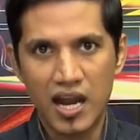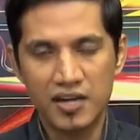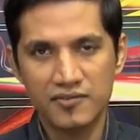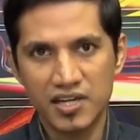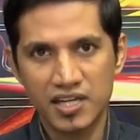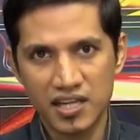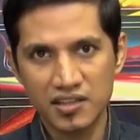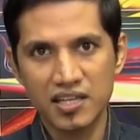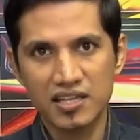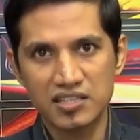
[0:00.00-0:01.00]
and we have
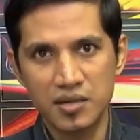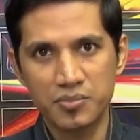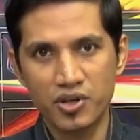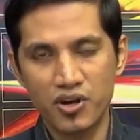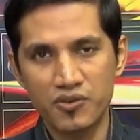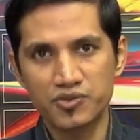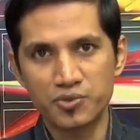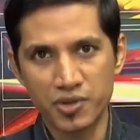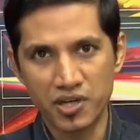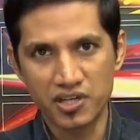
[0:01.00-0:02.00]
taken the example of
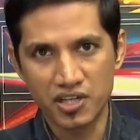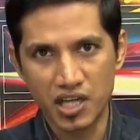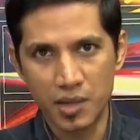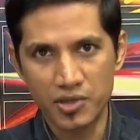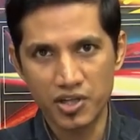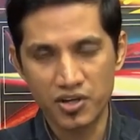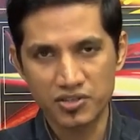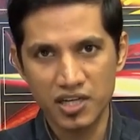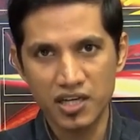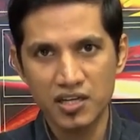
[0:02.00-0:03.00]
supercritical carbon
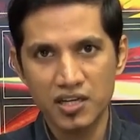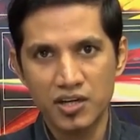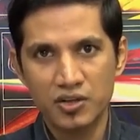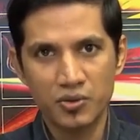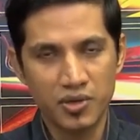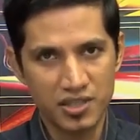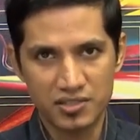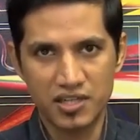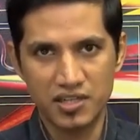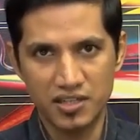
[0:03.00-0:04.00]
dioxide to
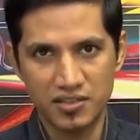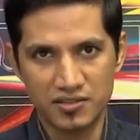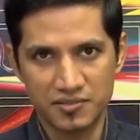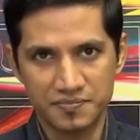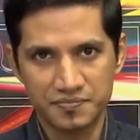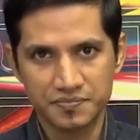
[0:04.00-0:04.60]
illustrate this.